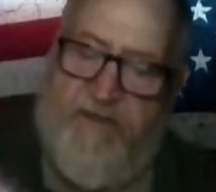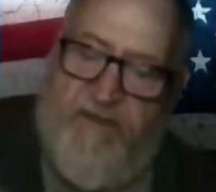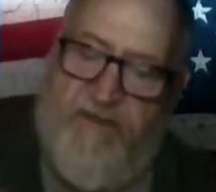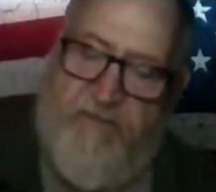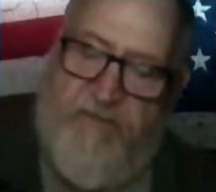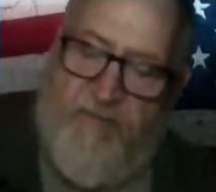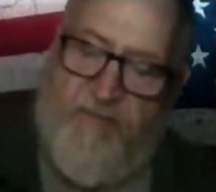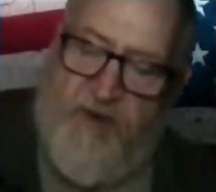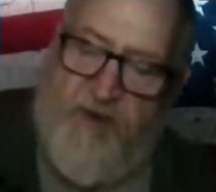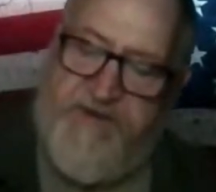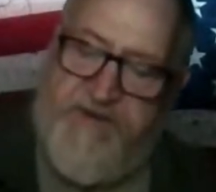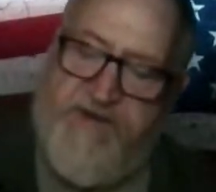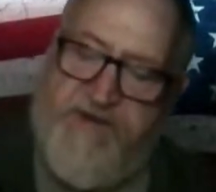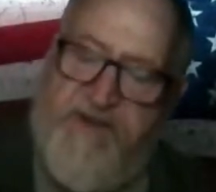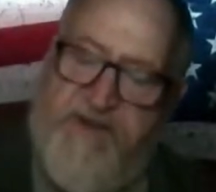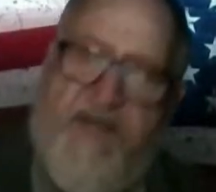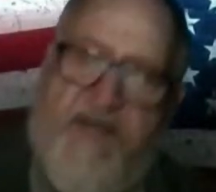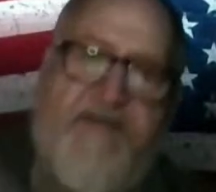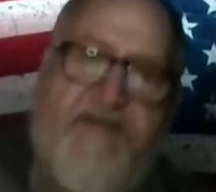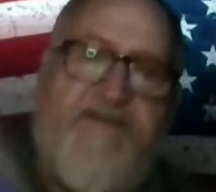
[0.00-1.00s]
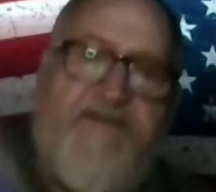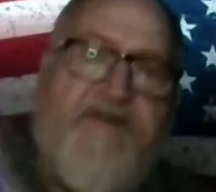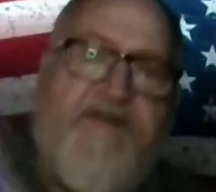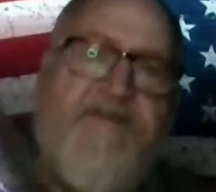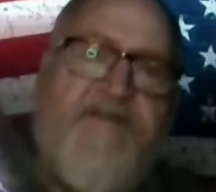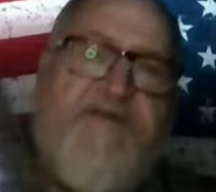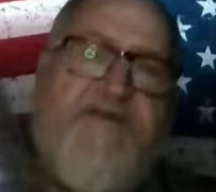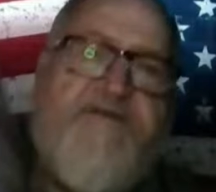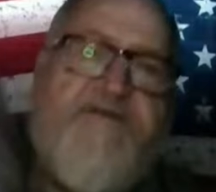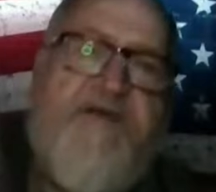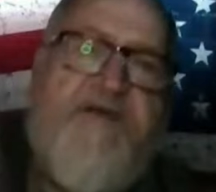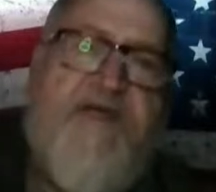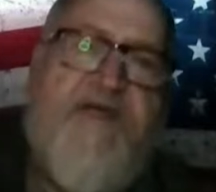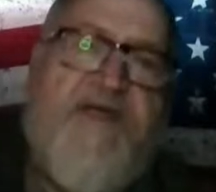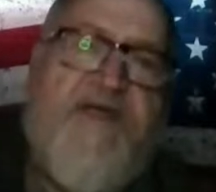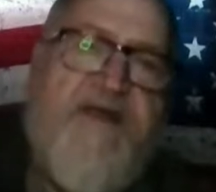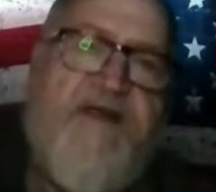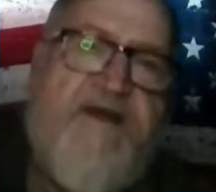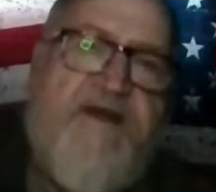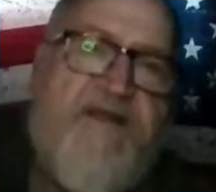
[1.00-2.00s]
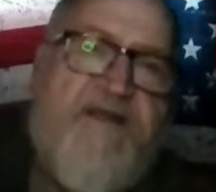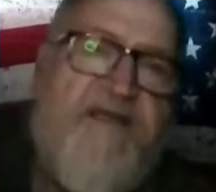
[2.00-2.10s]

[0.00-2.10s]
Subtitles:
merchandise like this right here,